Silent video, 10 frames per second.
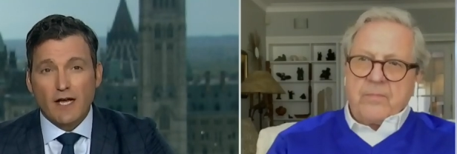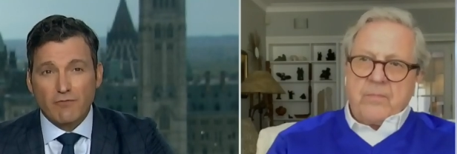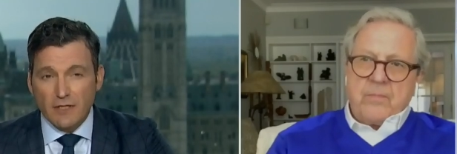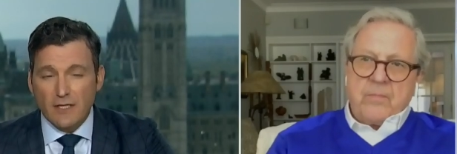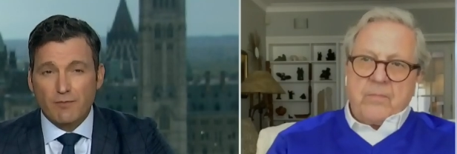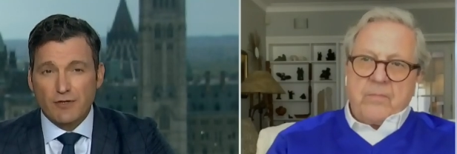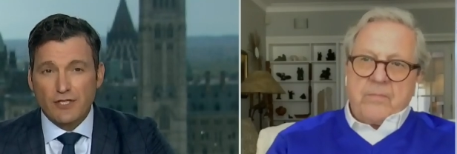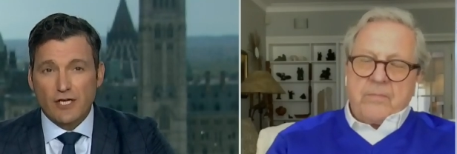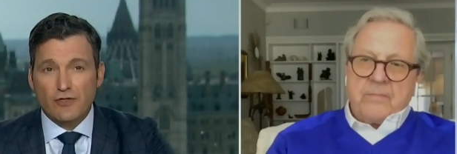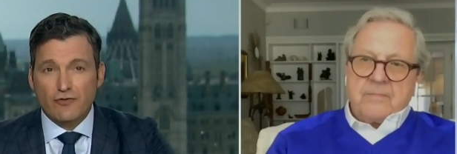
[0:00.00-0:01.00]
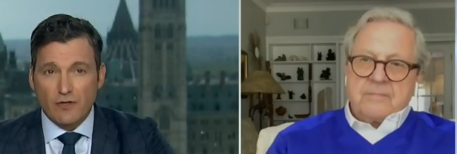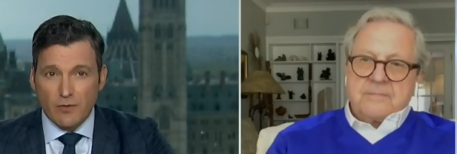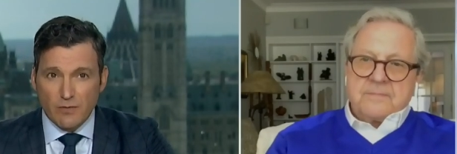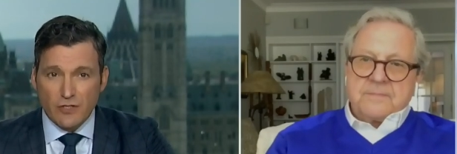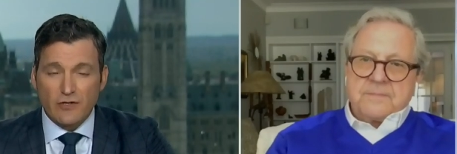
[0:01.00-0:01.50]
Speaker 1: I really appreciate your
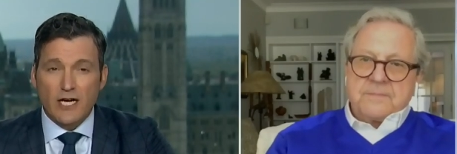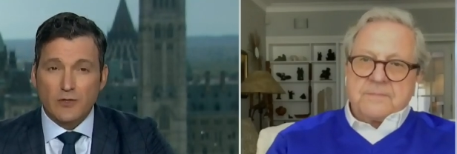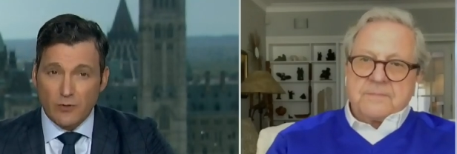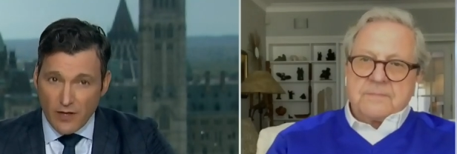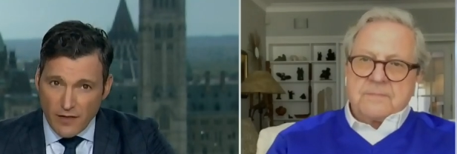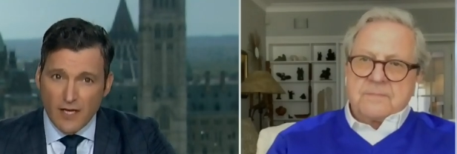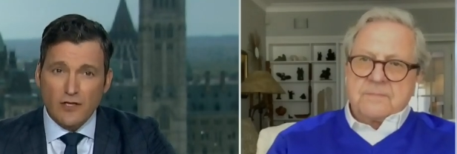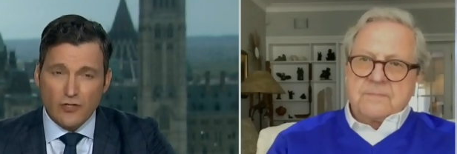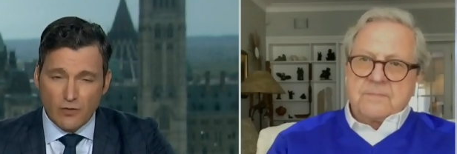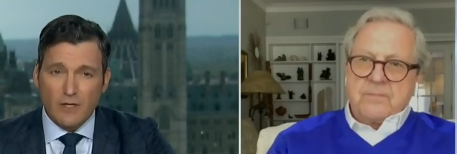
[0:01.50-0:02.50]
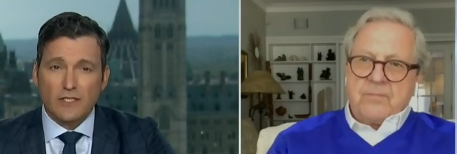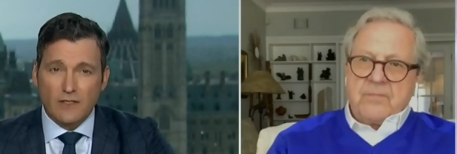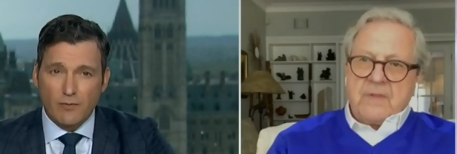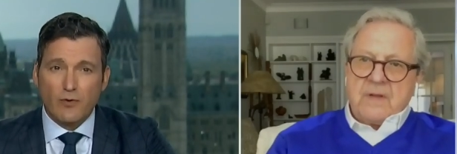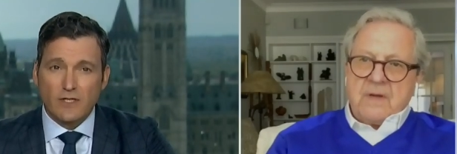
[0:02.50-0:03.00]
tribute, Mr. Axworthy. Thank you so much.
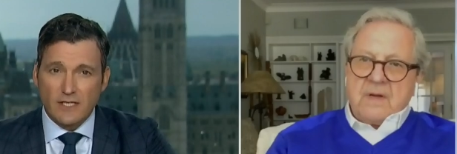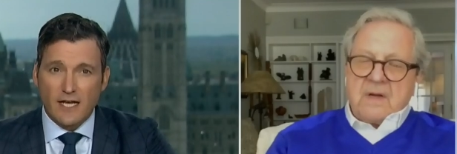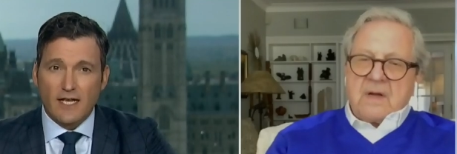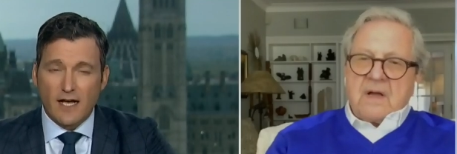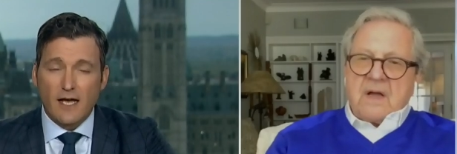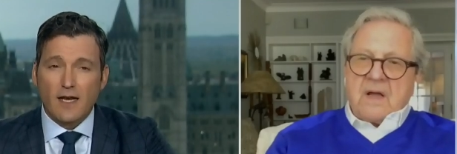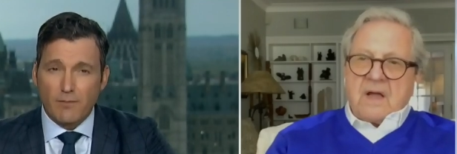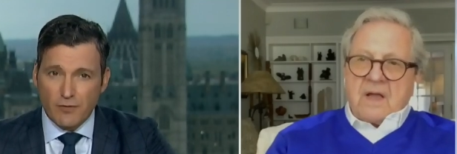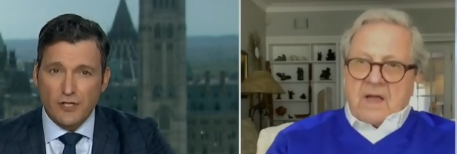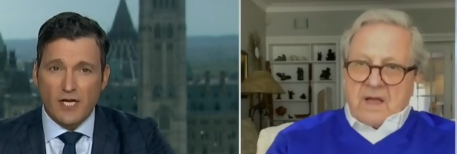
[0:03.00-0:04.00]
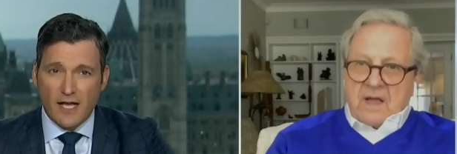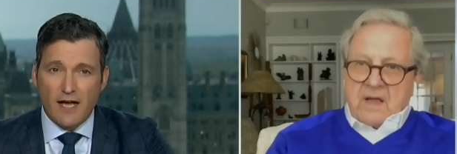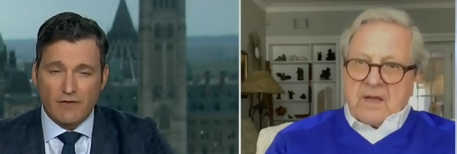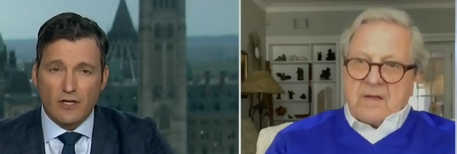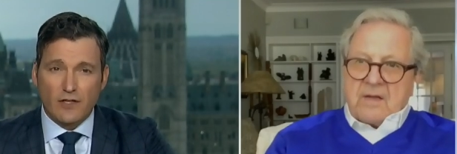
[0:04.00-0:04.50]
An important day, and I, and I appreciate you
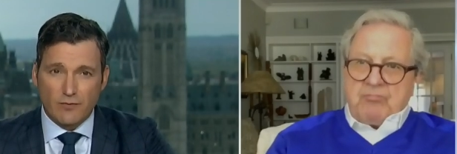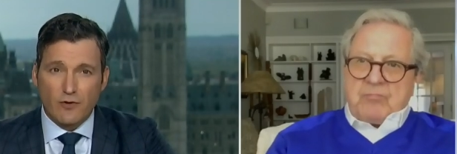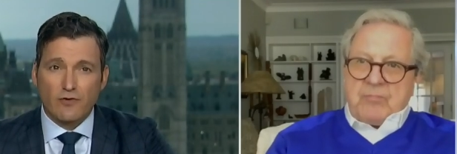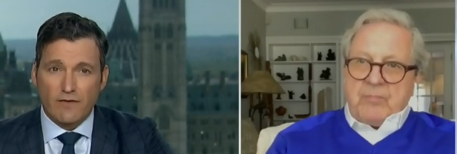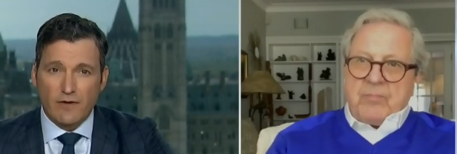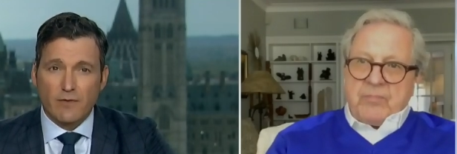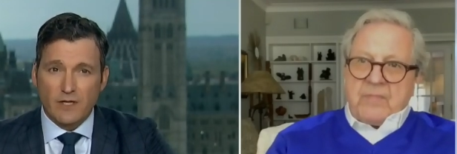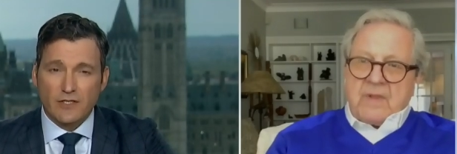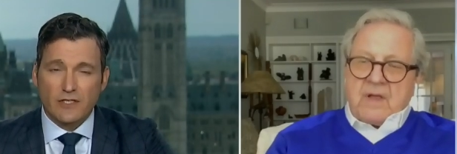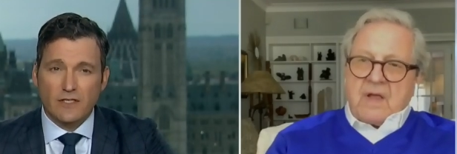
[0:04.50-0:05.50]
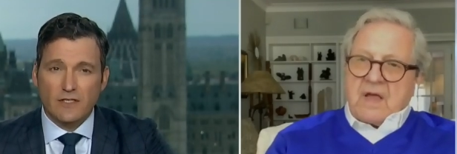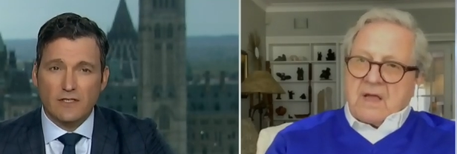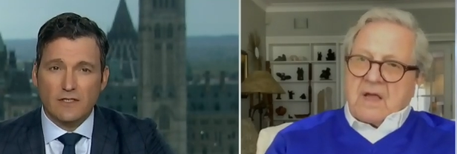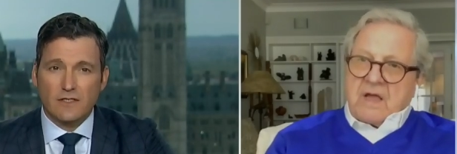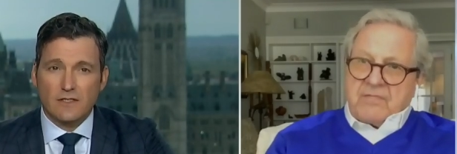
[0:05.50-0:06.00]
having you on the program very much.
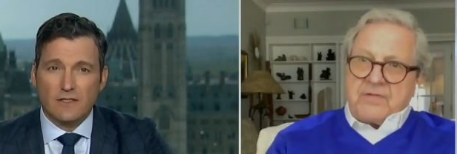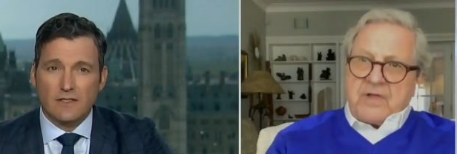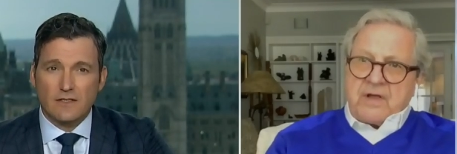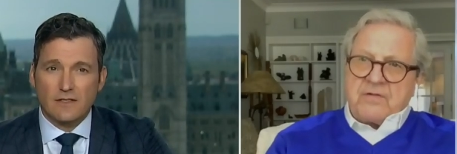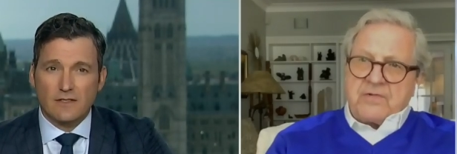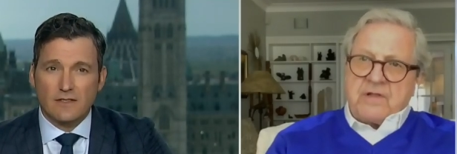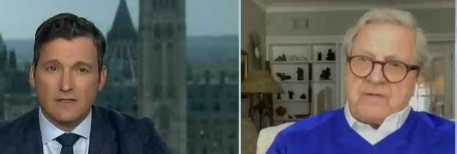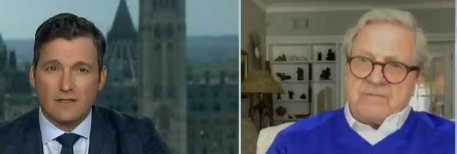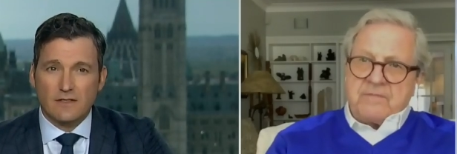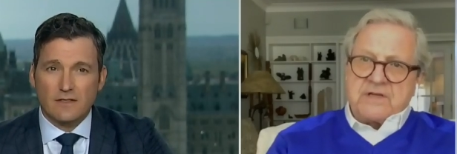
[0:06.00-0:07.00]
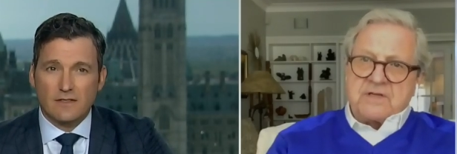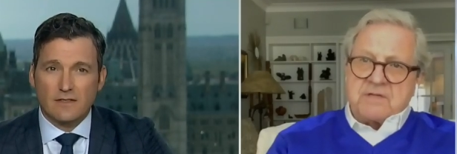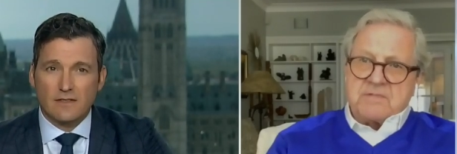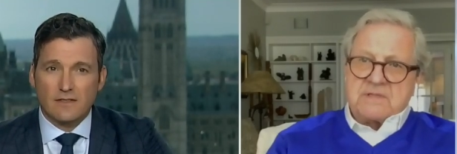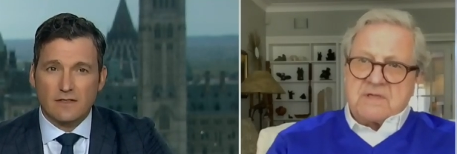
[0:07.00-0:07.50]
Speaker 2: Evan, thank you for the
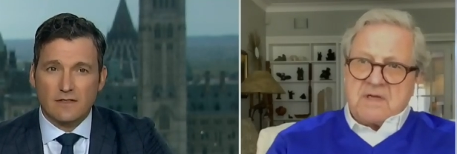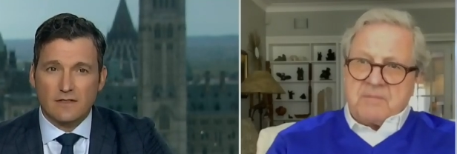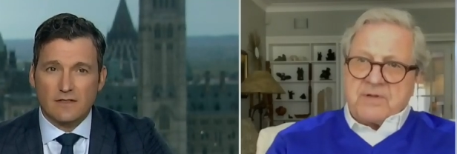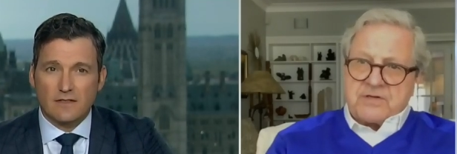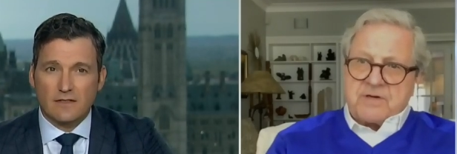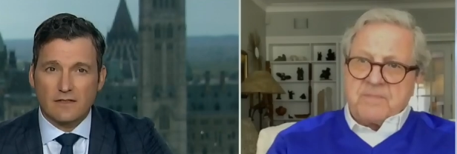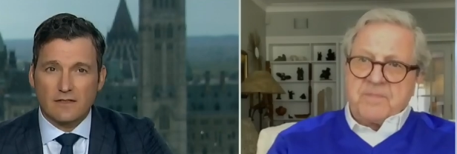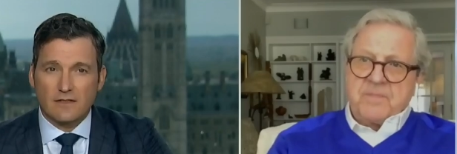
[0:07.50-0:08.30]
invitation. It was a pleasure.